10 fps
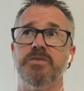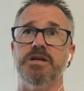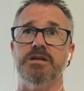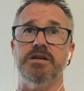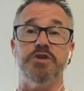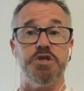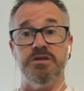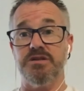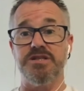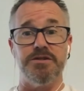Uh, the
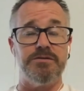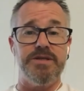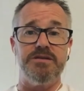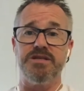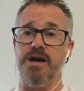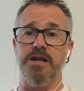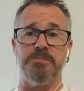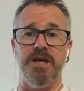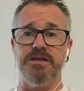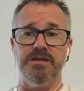gin distillery started
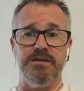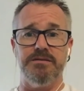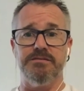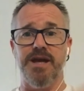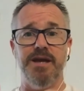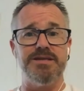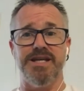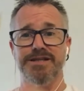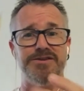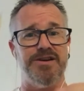making hand
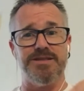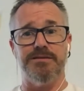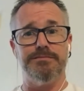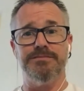sanitizer.